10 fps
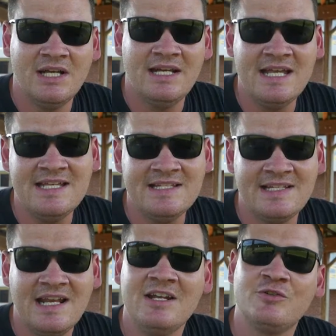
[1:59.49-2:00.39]
it is
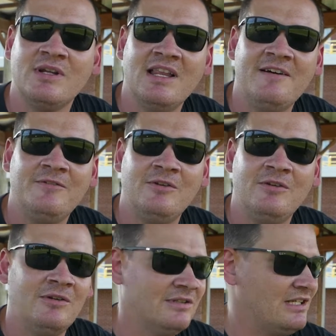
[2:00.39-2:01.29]
an entry
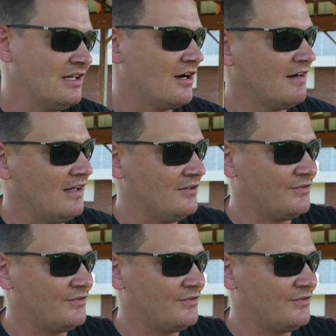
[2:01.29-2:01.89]
level DRL's